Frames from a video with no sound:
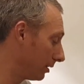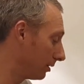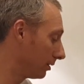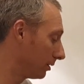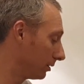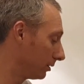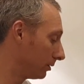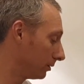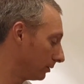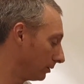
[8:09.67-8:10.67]

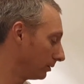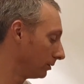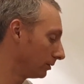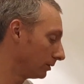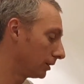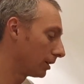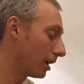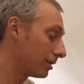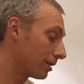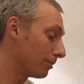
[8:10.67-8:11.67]
and
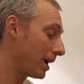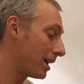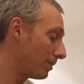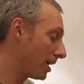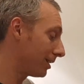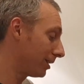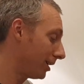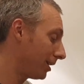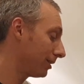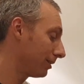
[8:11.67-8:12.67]
you can play the minor third.